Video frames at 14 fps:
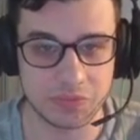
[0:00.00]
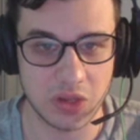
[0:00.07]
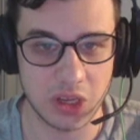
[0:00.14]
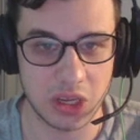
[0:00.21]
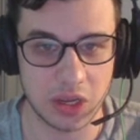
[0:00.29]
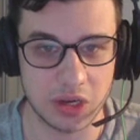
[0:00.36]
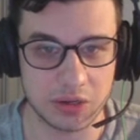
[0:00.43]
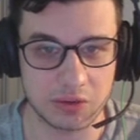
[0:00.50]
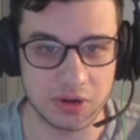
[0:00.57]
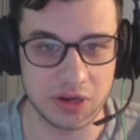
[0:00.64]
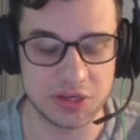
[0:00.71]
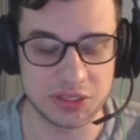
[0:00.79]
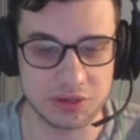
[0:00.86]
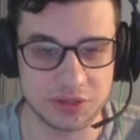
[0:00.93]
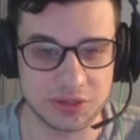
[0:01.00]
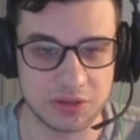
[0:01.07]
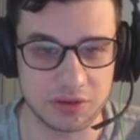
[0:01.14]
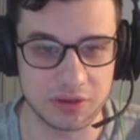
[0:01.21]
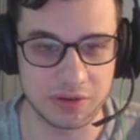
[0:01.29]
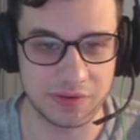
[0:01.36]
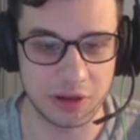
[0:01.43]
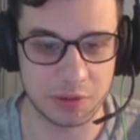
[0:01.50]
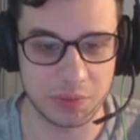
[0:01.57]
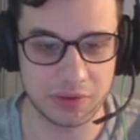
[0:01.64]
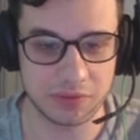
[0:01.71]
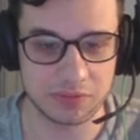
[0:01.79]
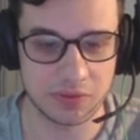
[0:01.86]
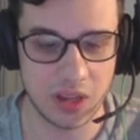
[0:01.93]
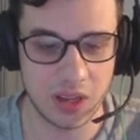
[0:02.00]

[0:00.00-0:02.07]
and Green is still slowly developing.